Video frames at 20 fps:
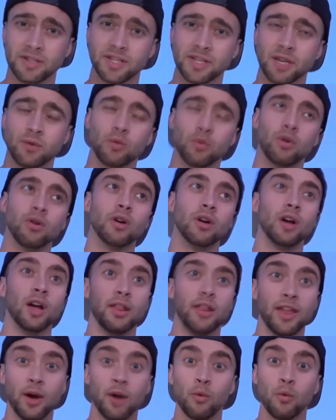sequel
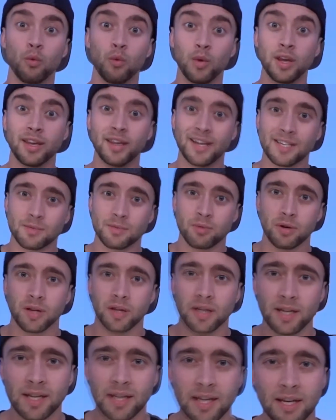that we
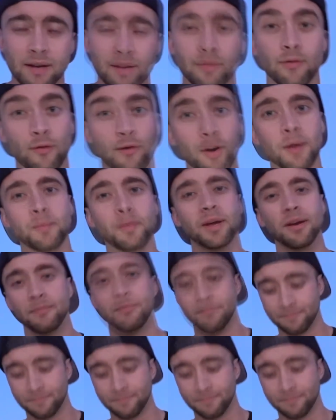desperately need from him.